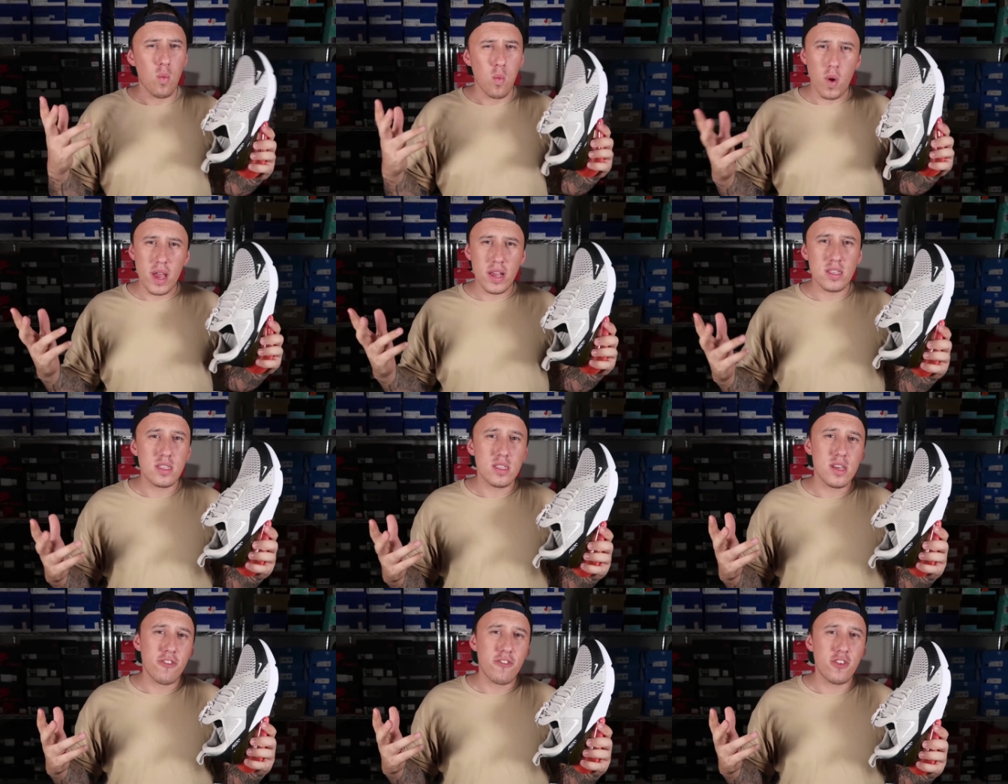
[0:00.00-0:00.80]
where's
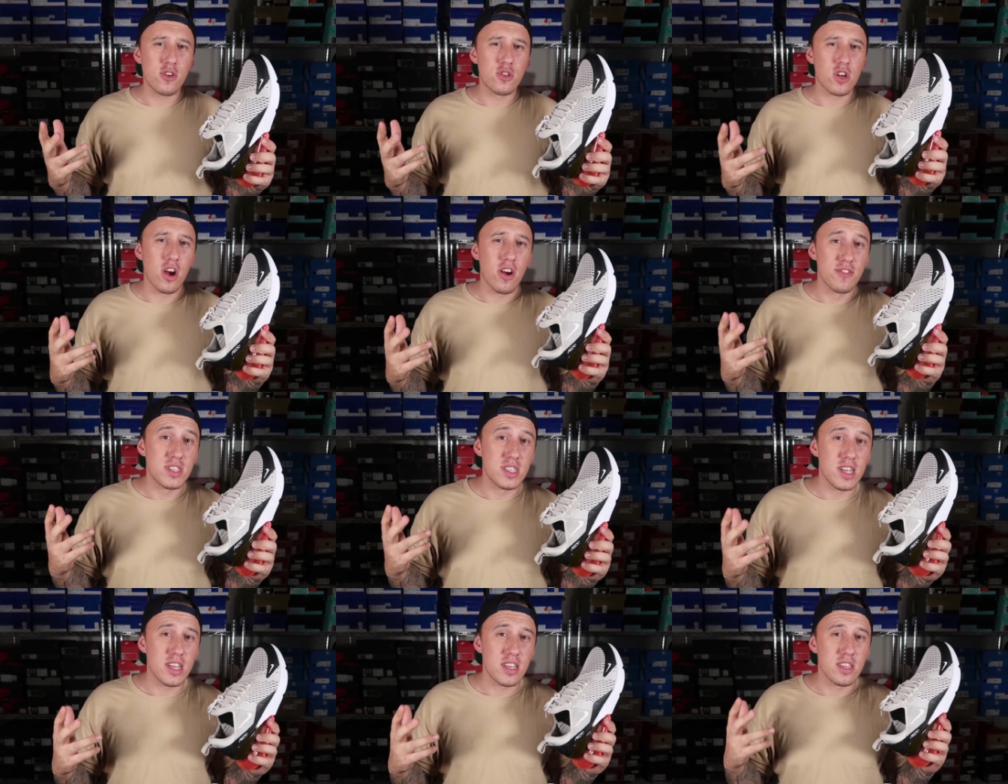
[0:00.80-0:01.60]
the future of
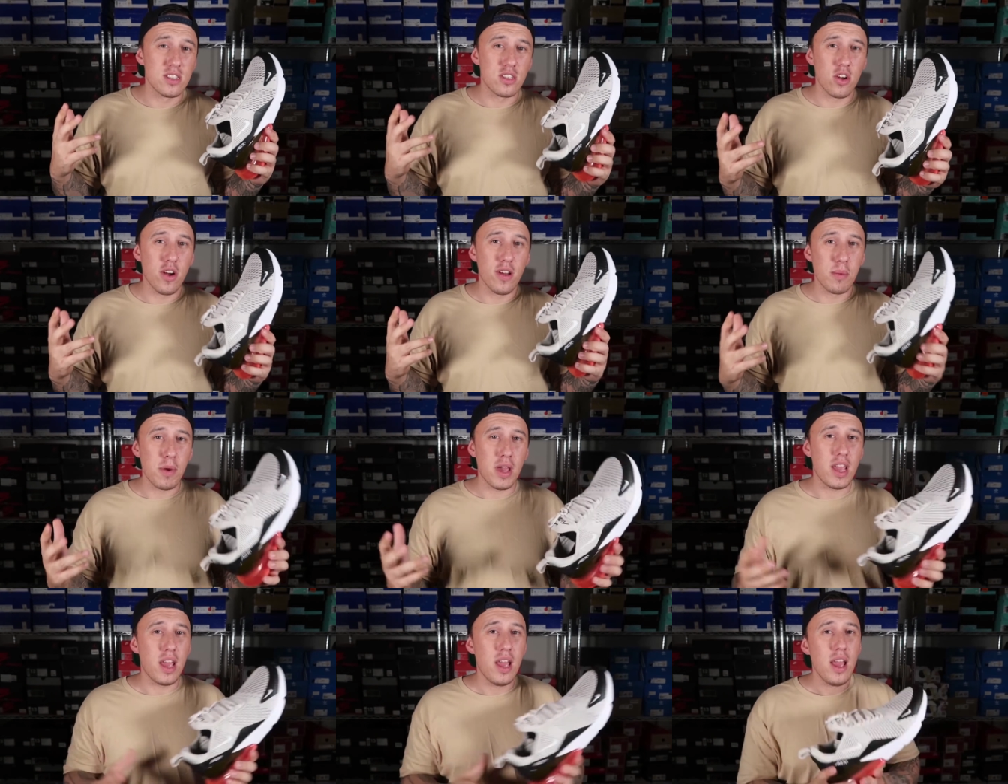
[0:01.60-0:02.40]
sneakers going to
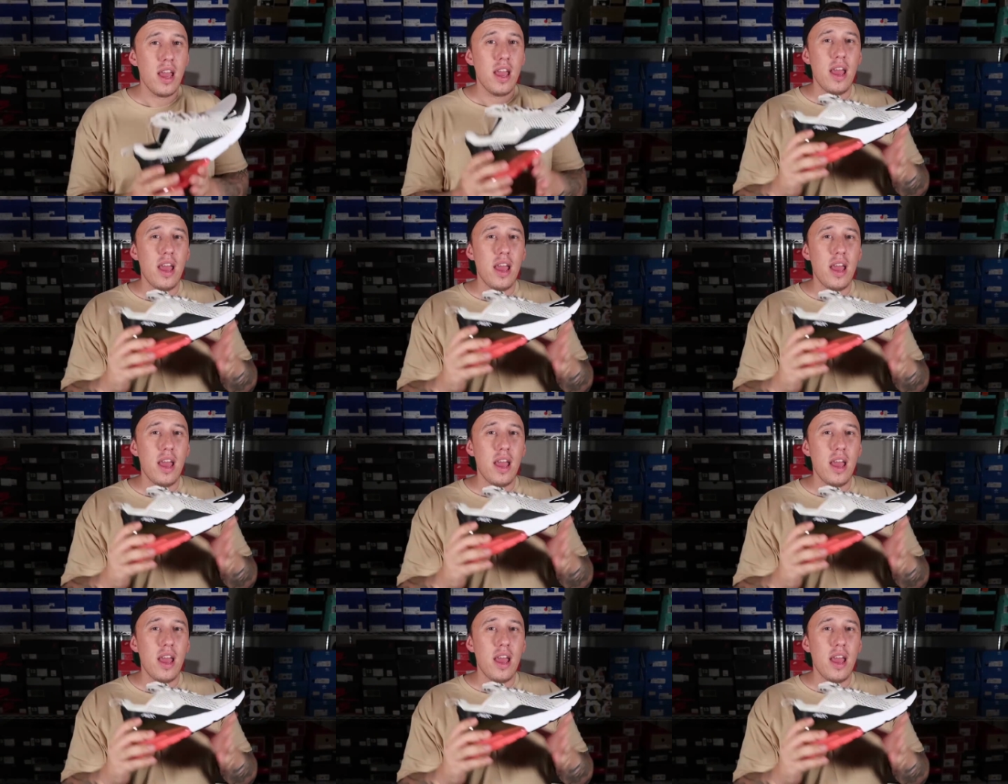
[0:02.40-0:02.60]
be?